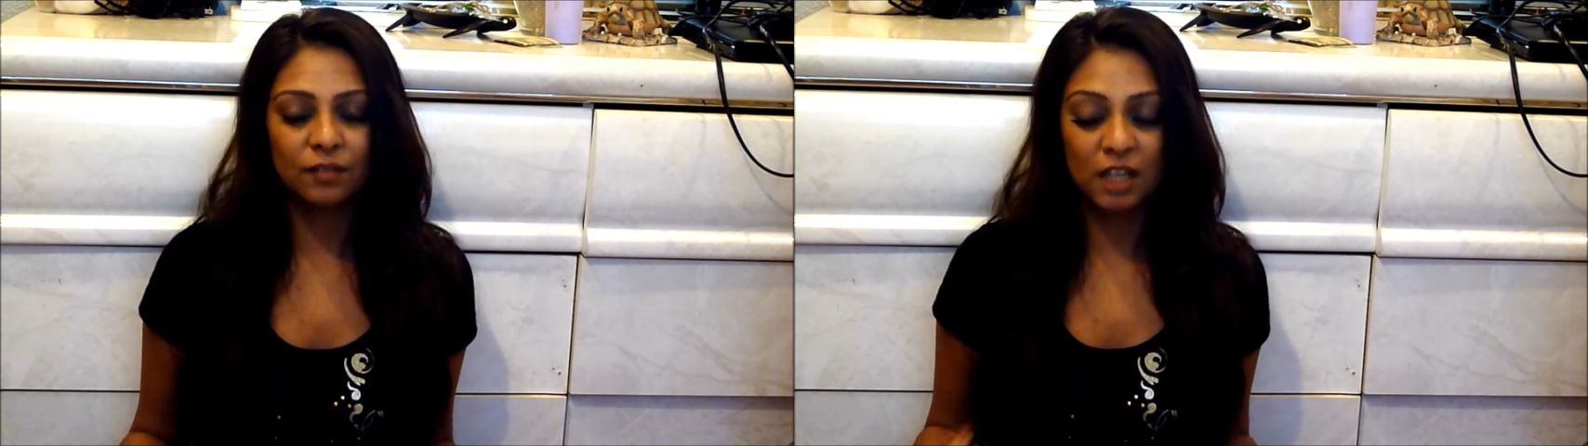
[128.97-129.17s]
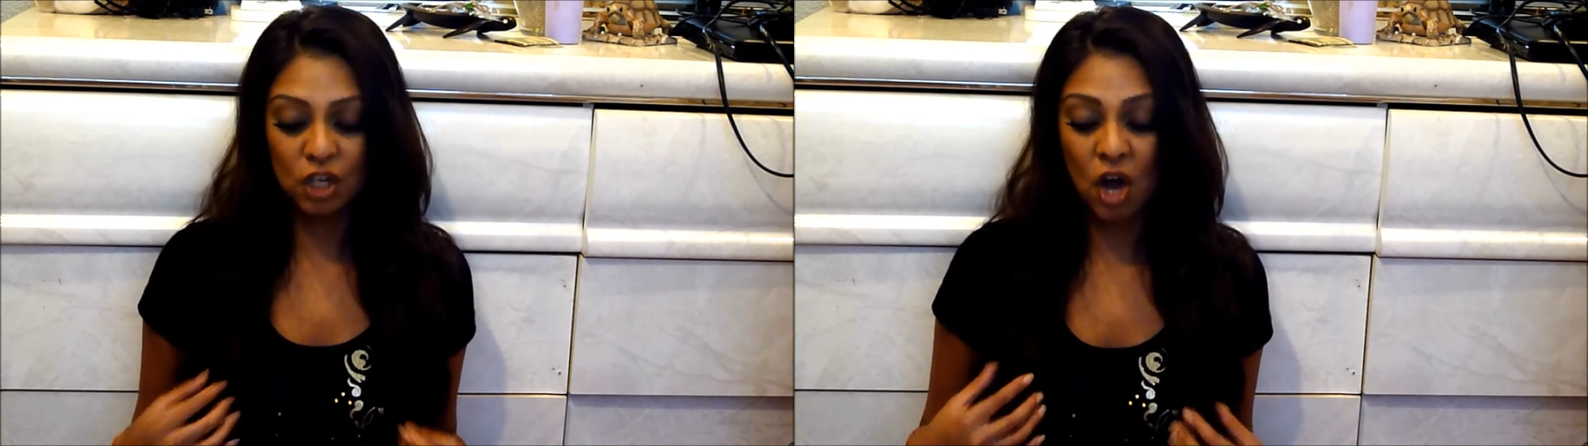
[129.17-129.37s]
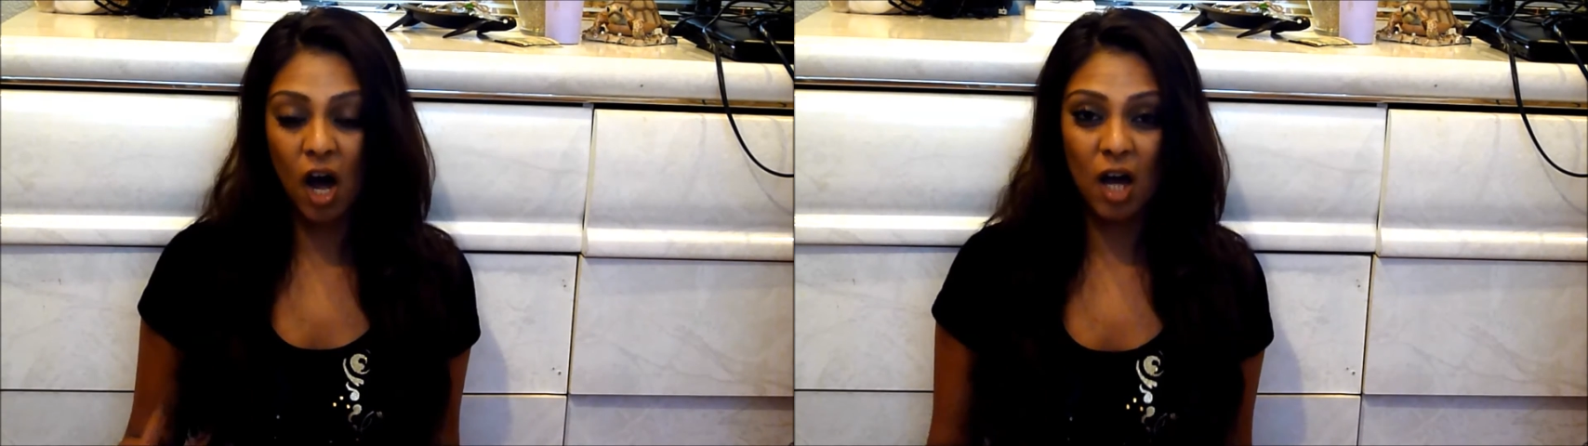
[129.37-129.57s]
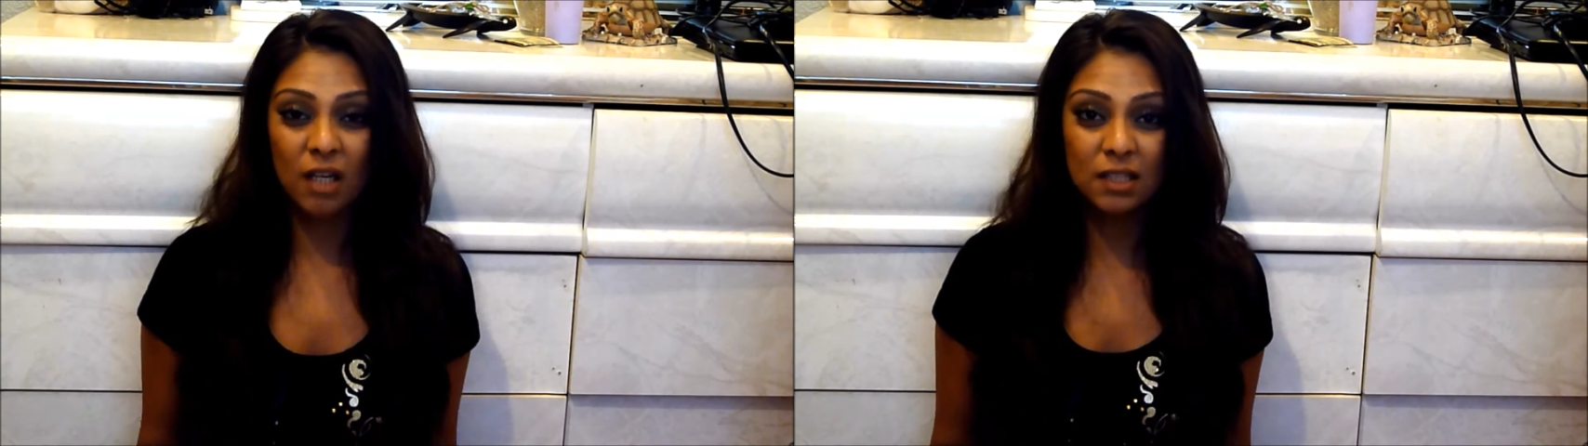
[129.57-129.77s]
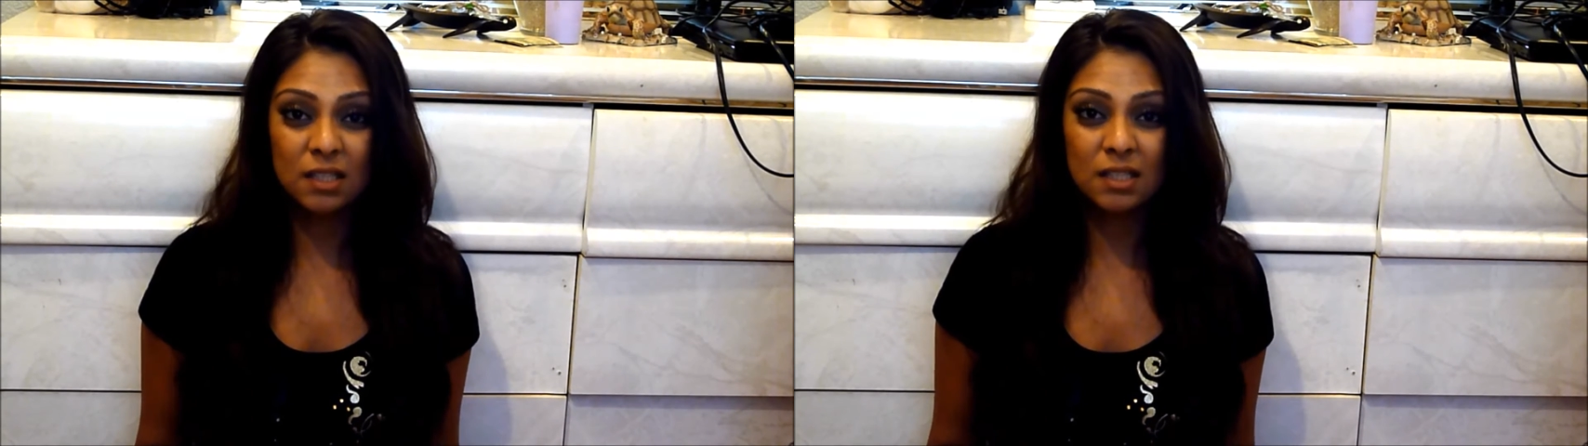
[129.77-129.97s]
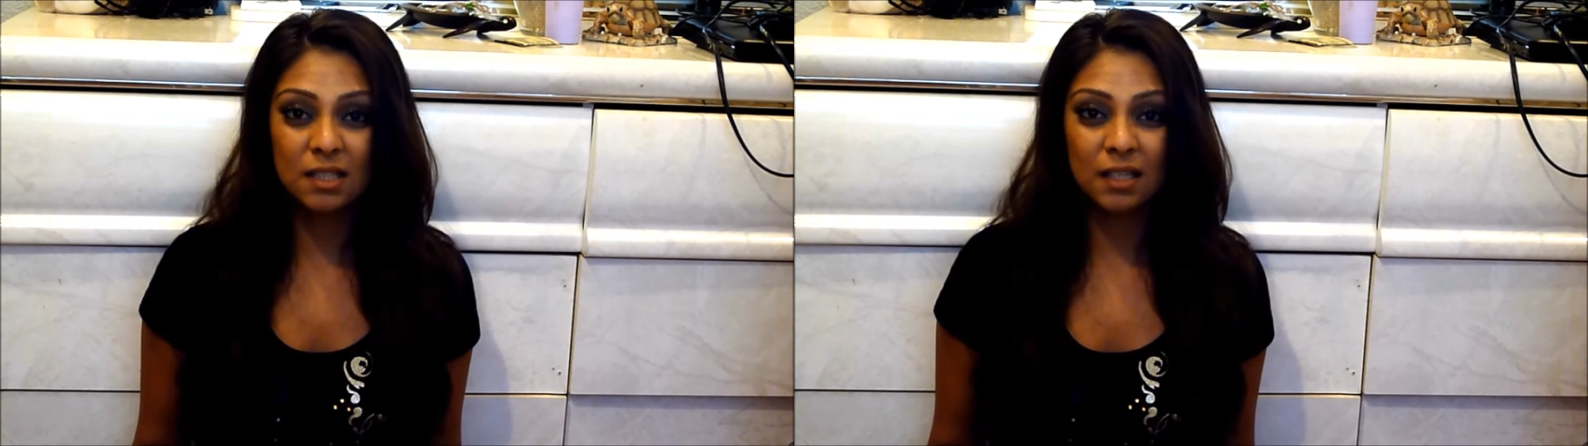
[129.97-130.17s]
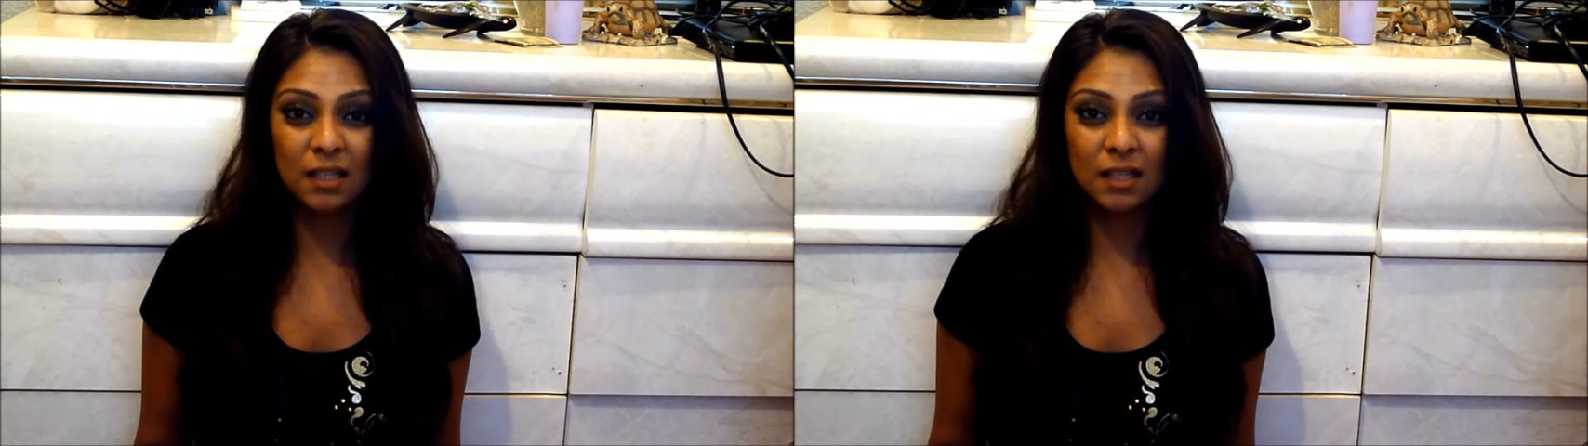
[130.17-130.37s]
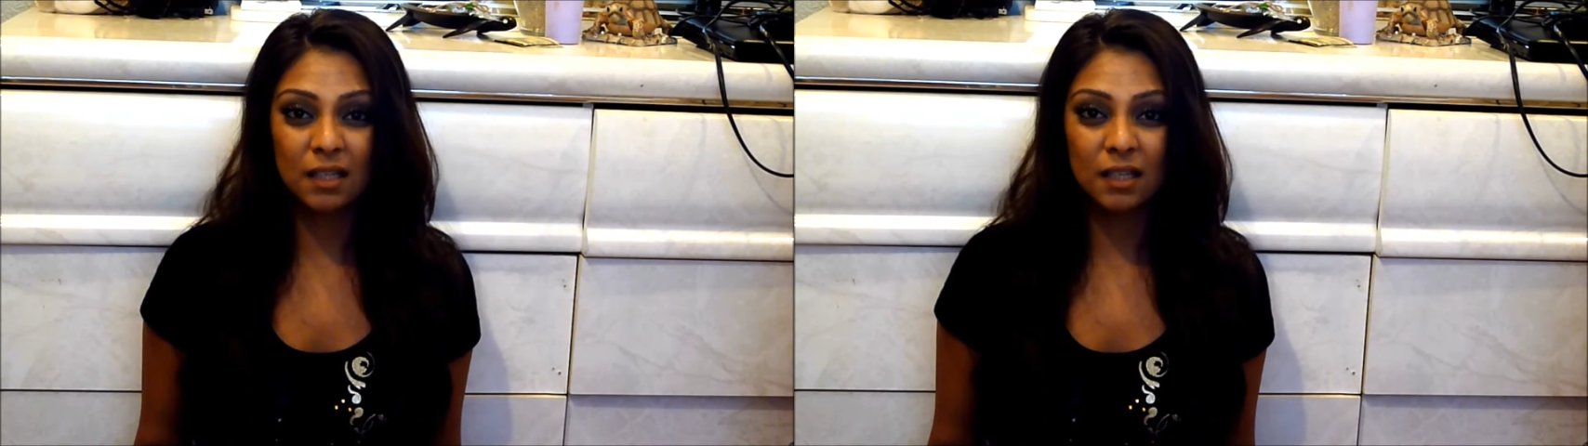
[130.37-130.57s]
The cons,
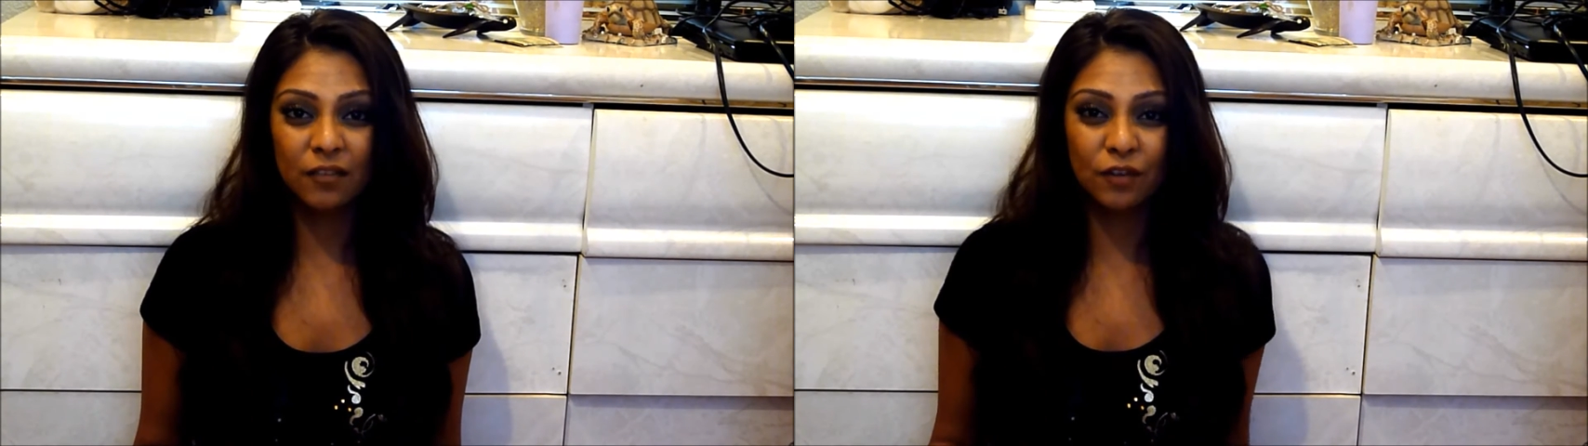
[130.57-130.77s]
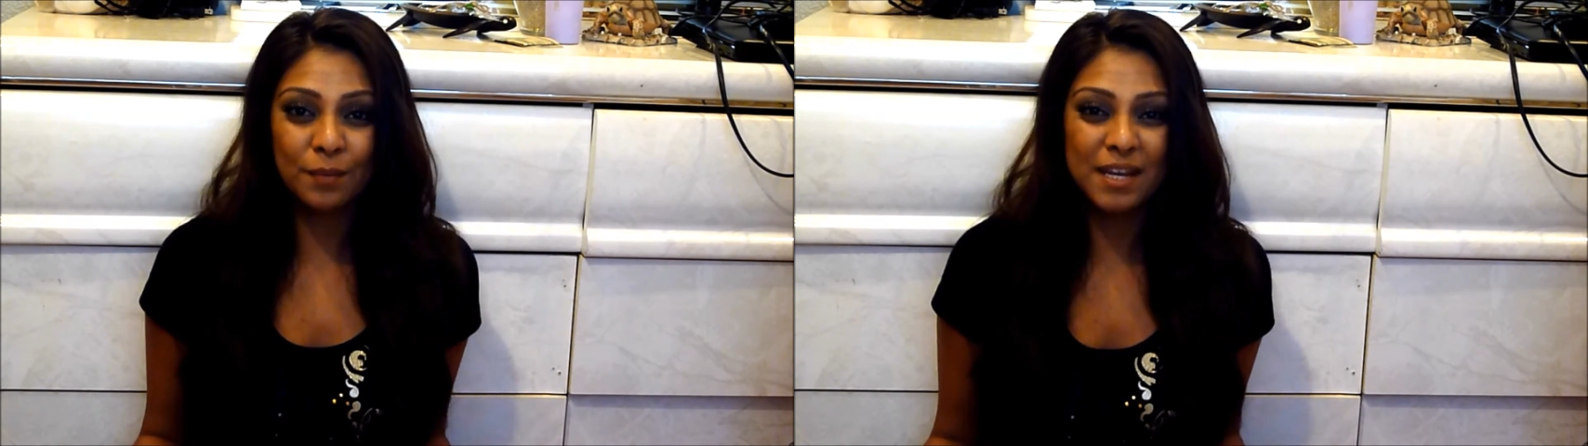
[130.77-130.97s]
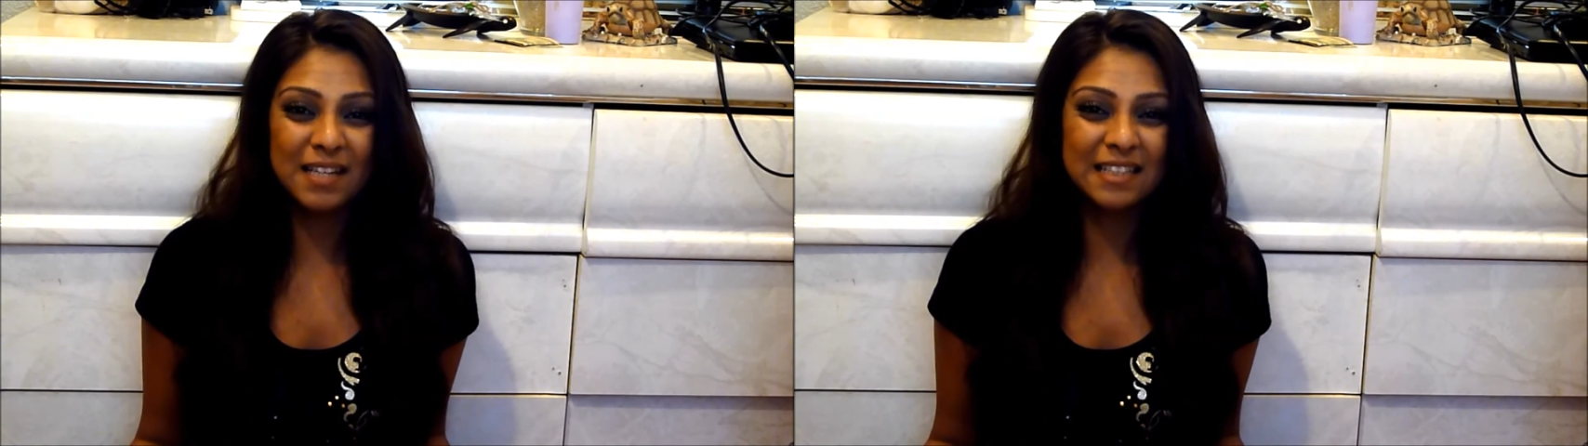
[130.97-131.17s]
for me,